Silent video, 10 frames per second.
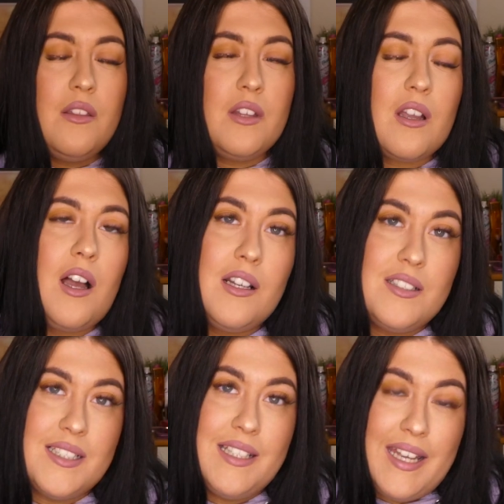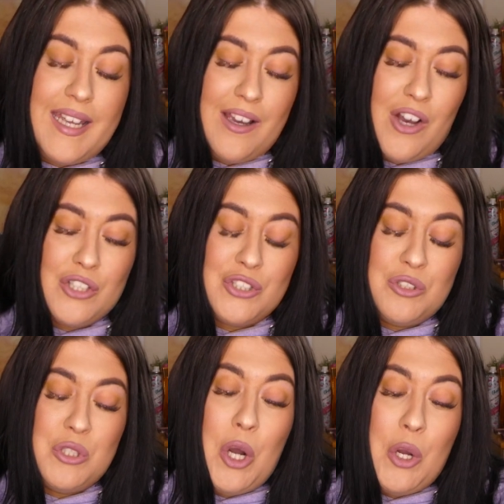The colours in here are
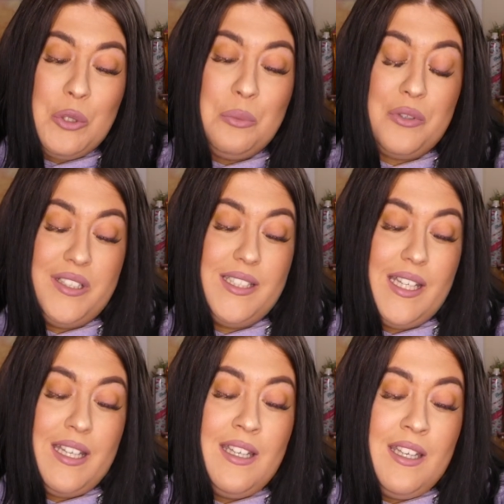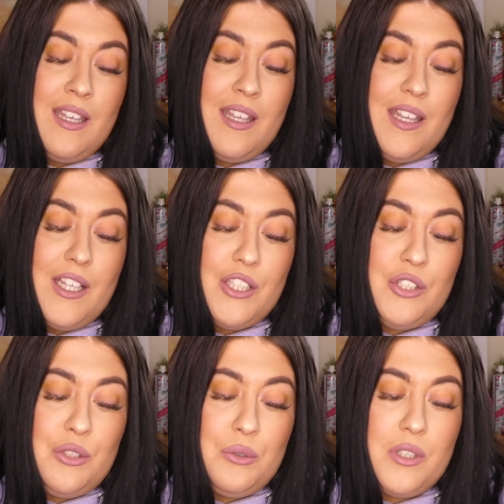so pretty.
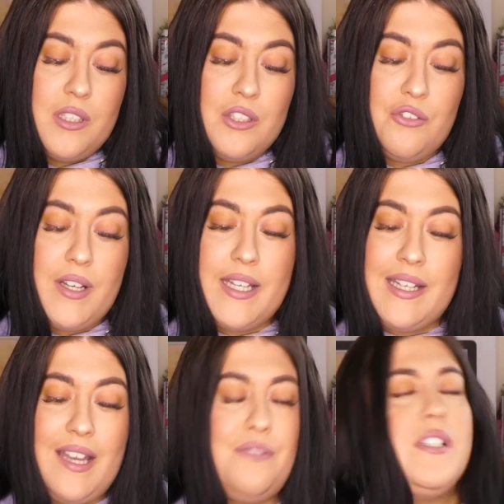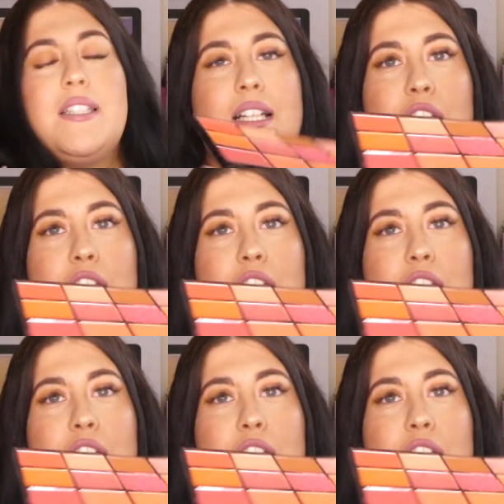You can create an everyday